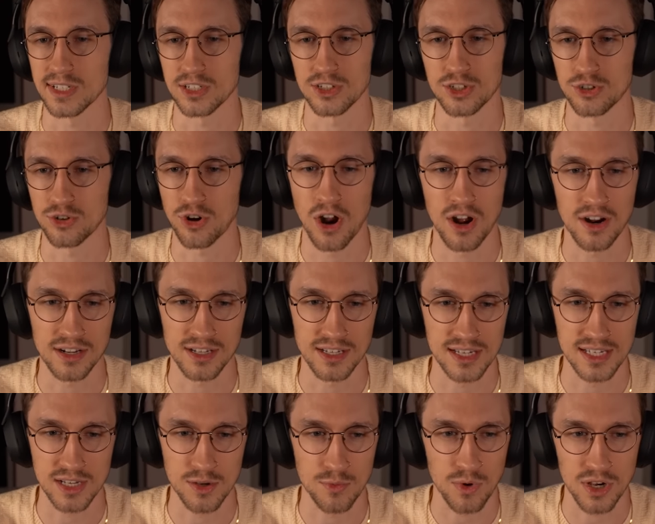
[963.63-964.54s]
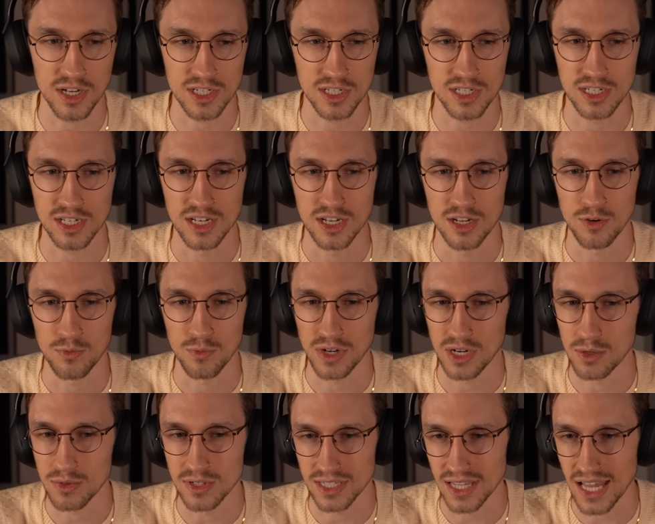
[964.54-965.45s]
strong as it was when
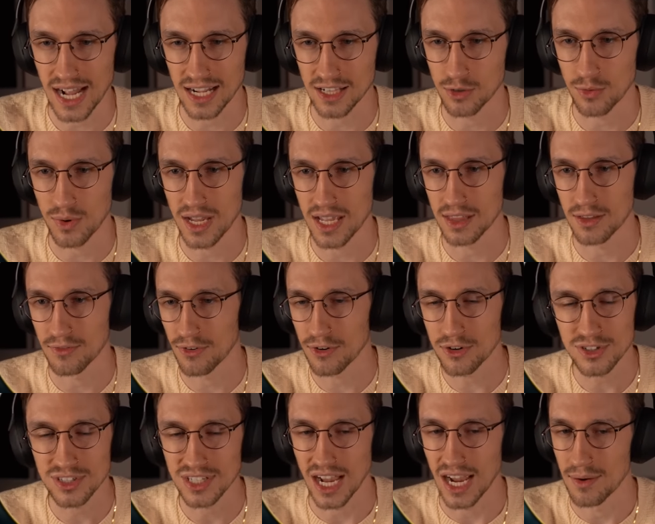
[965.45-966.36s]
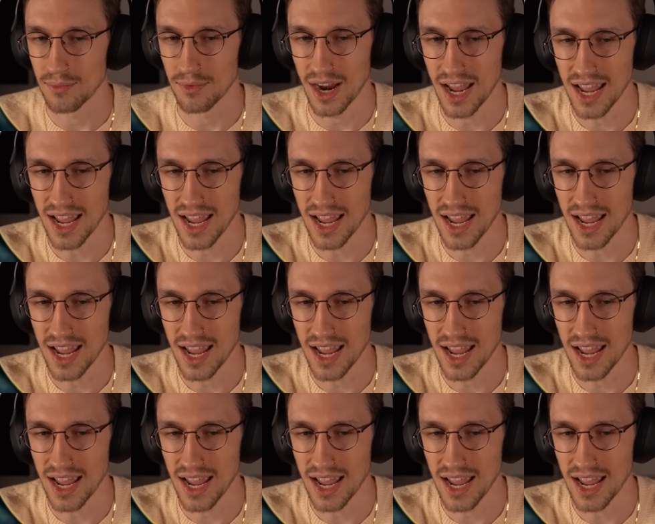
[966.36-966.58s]
it was locked away the first time,